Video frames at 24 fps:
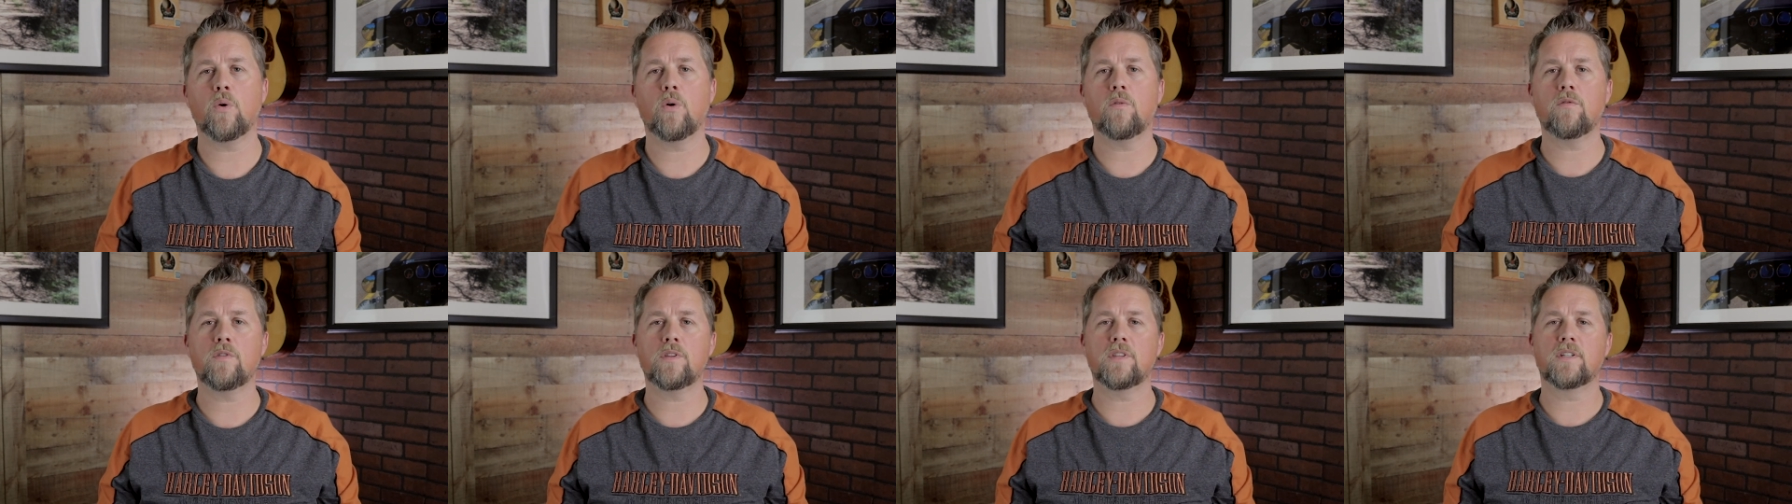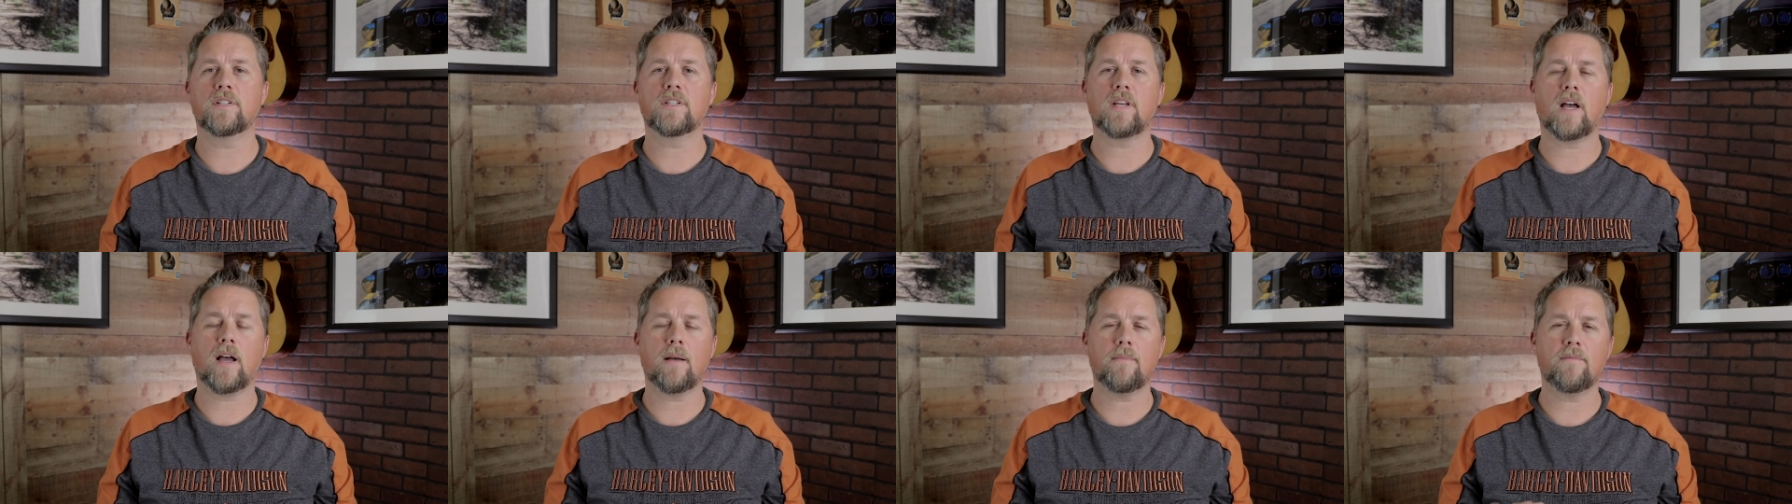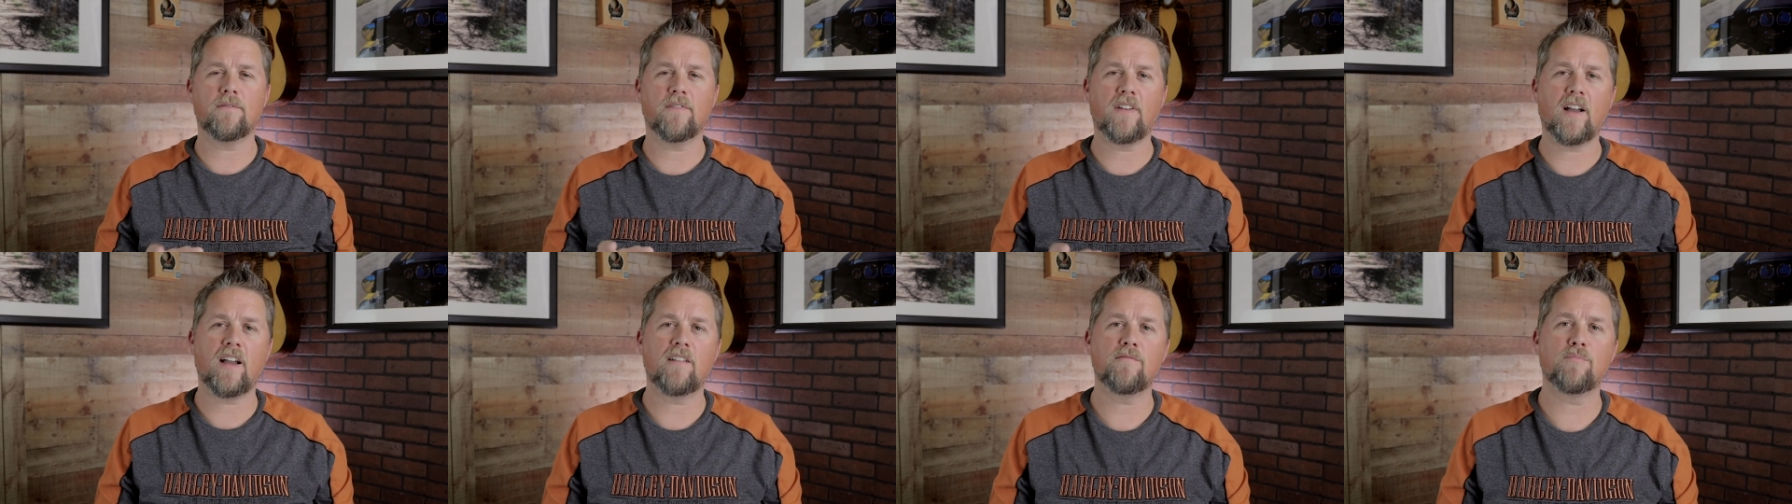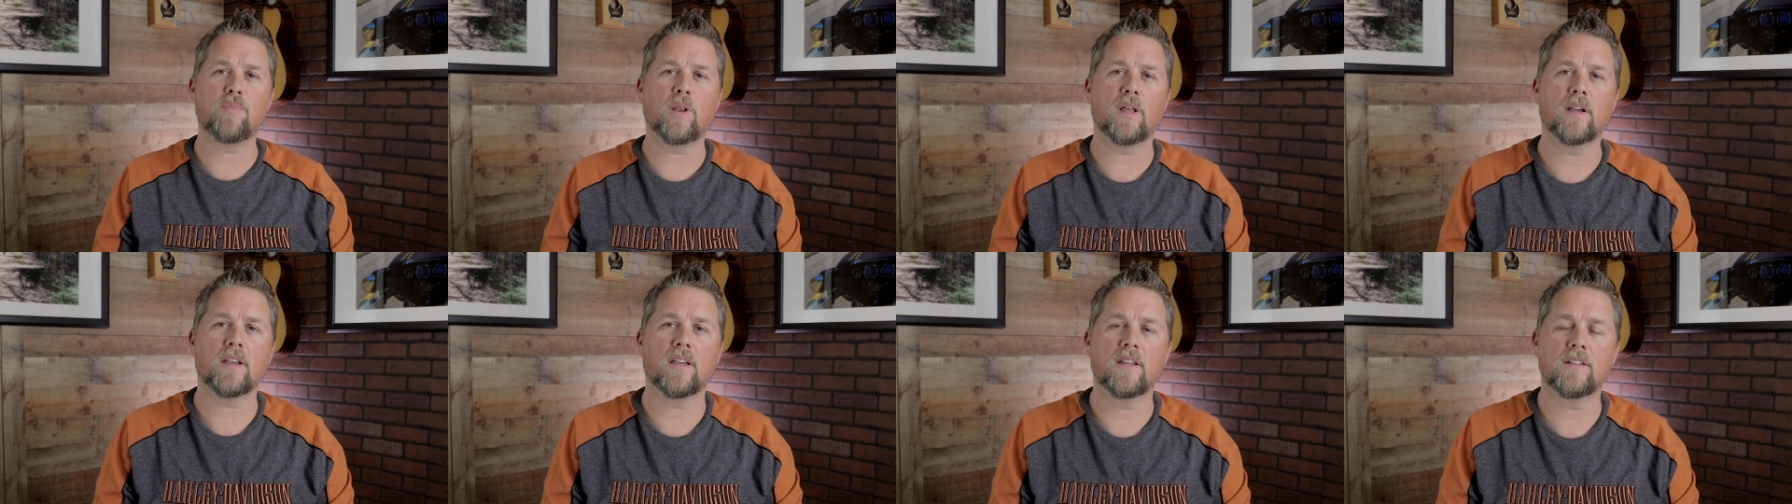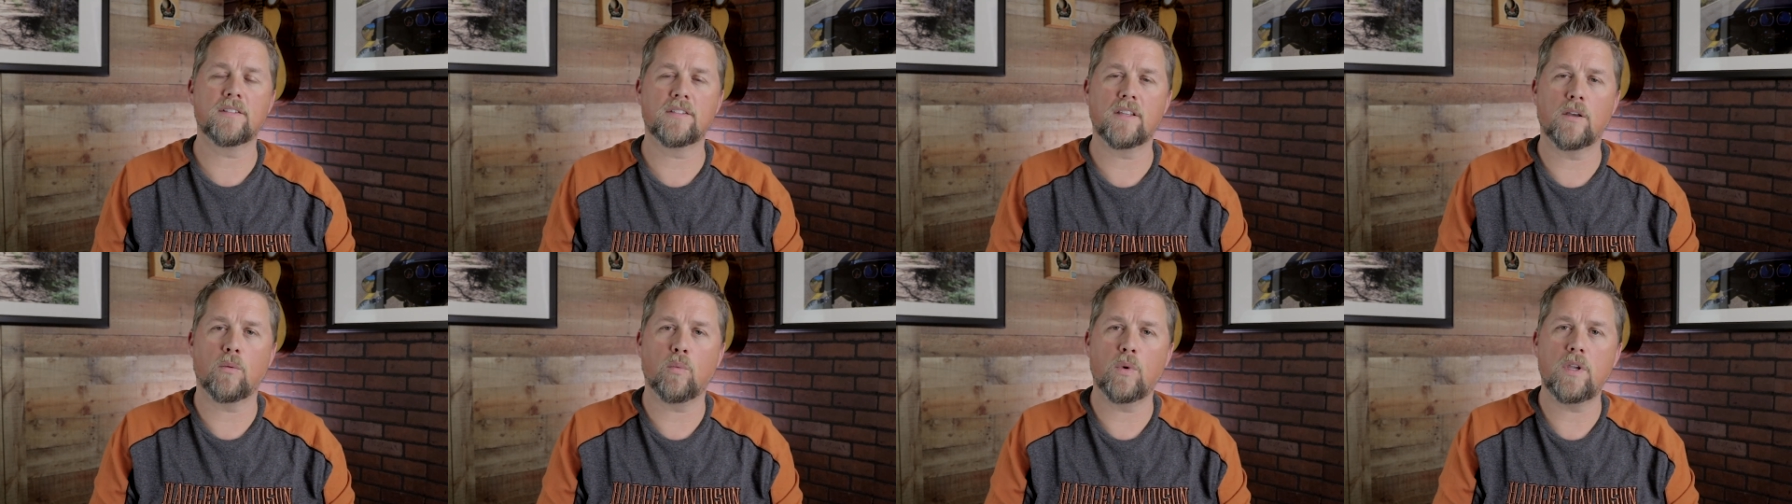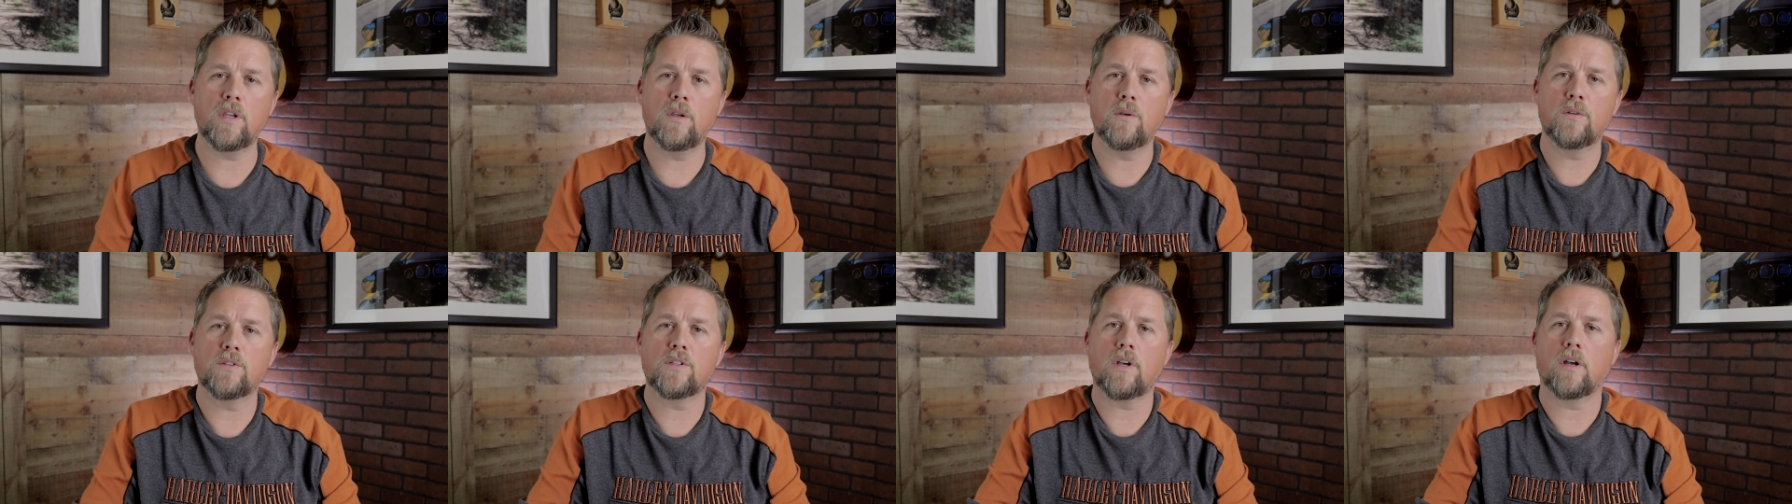over the top five plugins that we
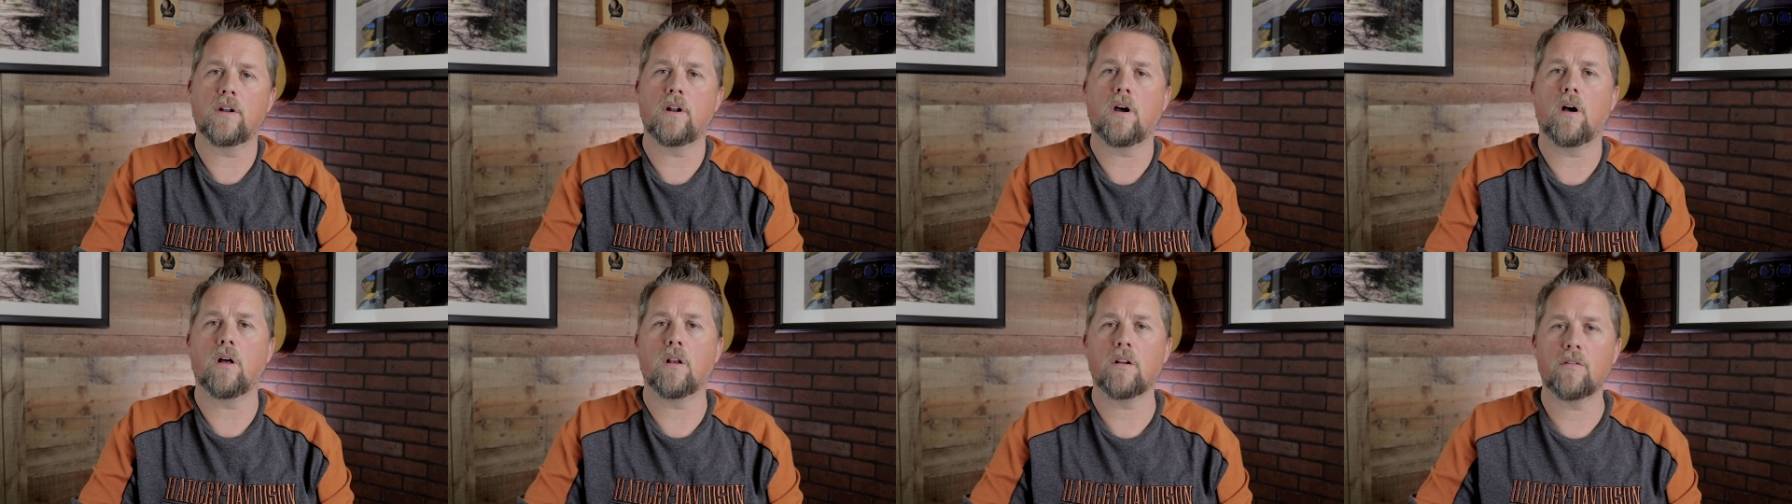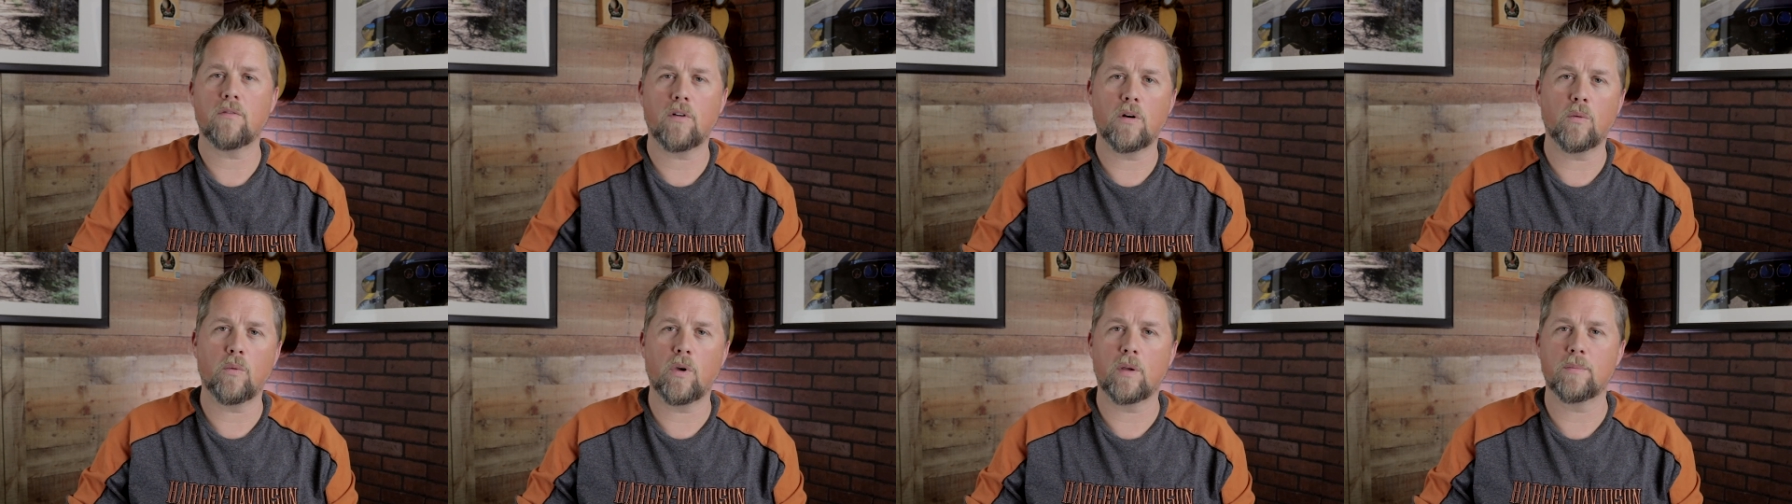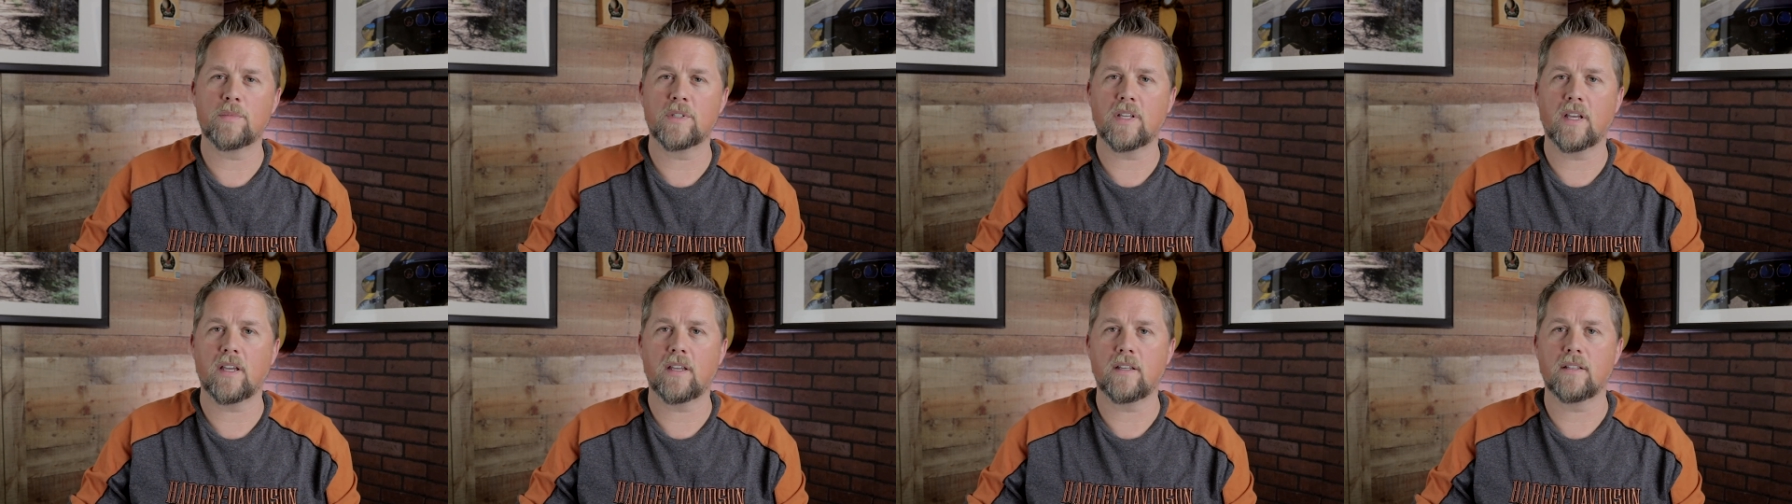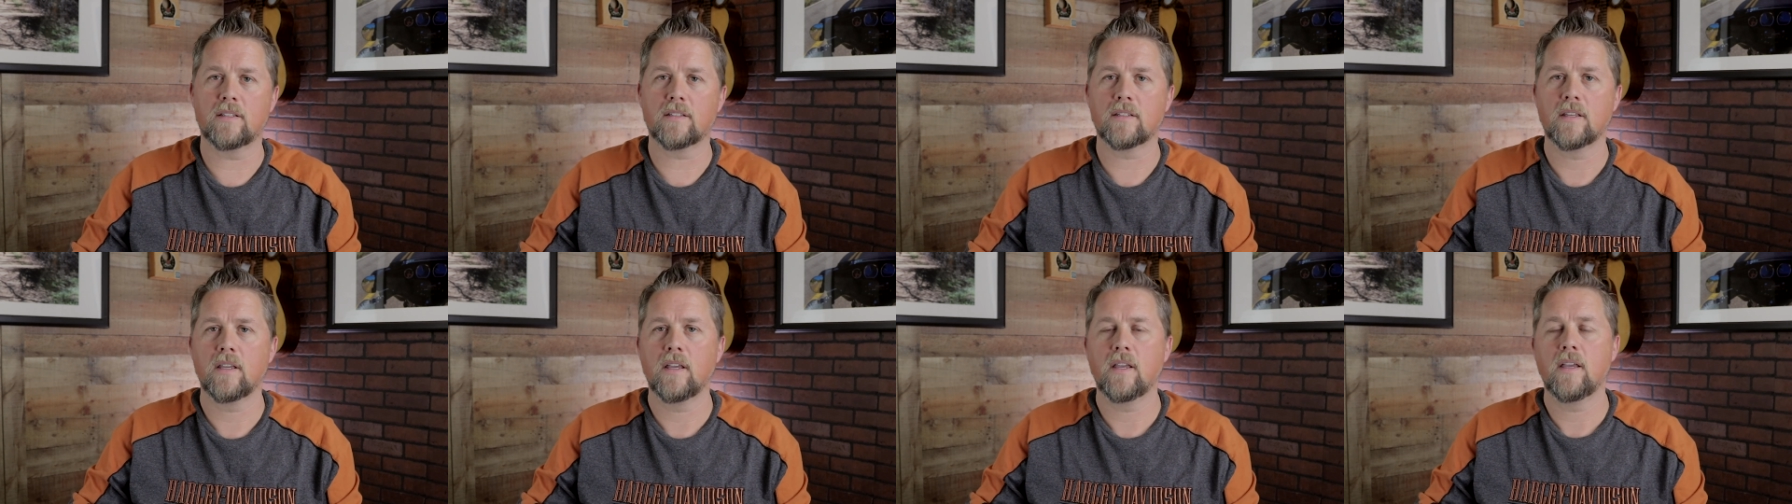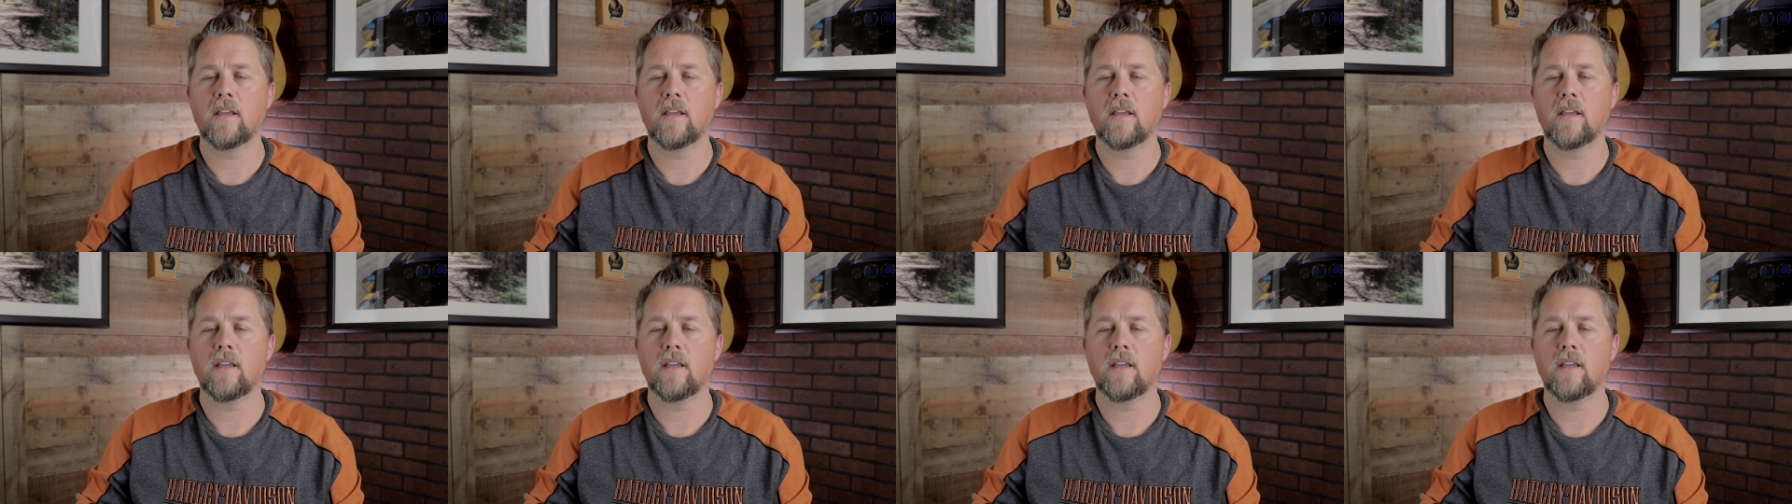use on all of our websites